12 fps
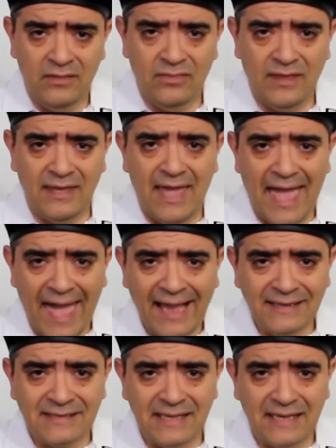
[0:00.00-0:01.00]
the
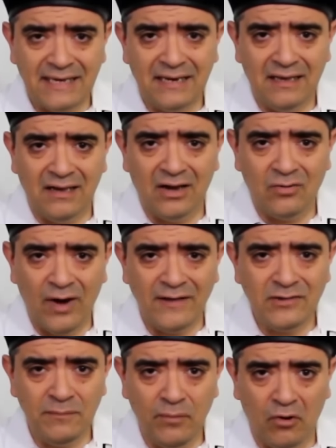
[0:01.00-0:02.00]
acting
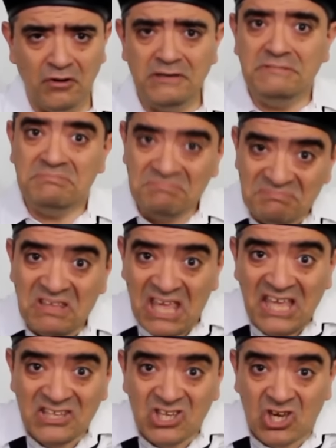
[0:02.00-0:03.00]
across the board
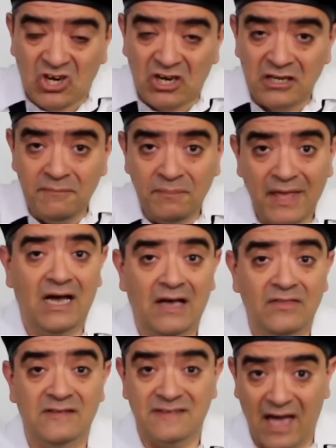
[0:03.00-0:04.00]
is good,
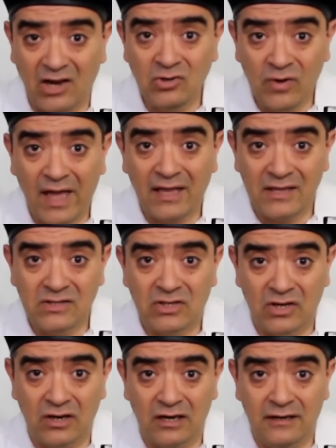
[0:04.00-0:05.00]
the soundtrack is
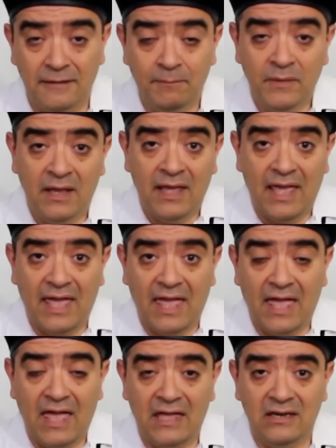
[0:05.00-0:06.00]
good,
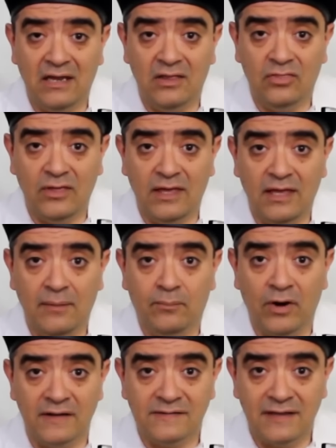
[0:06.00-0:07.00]
and the
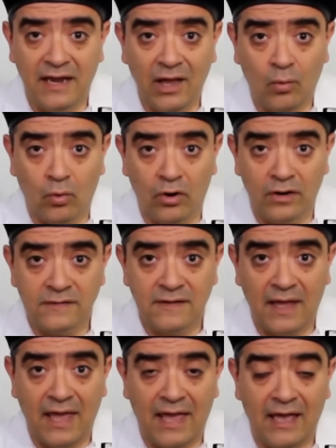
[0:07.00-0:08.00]
prosthetic works
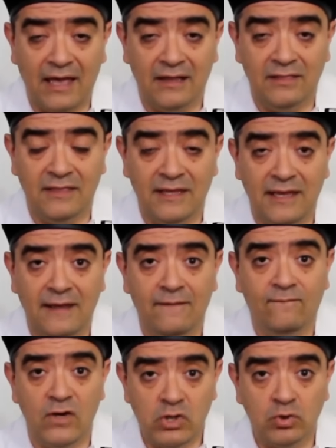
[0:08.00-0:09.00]
and the
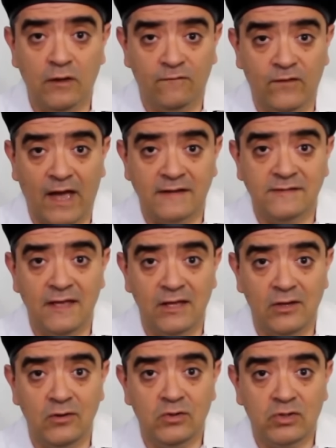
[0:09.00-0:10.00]
visual effects they
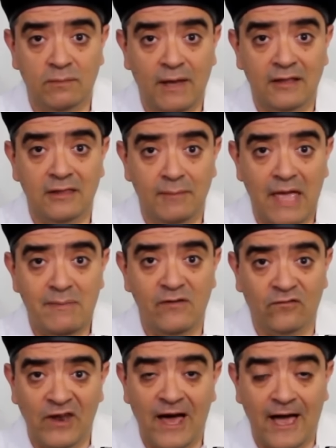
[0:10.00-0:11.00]
used to make the baby
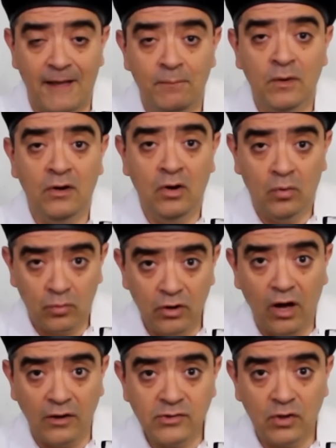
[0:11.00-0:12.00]
fly
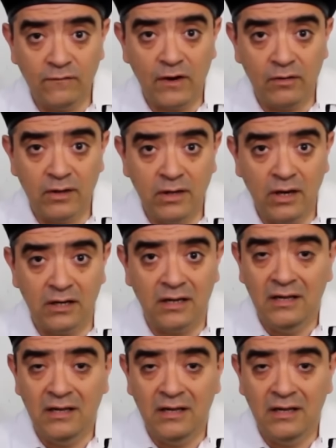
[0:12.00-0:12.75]
were also very good.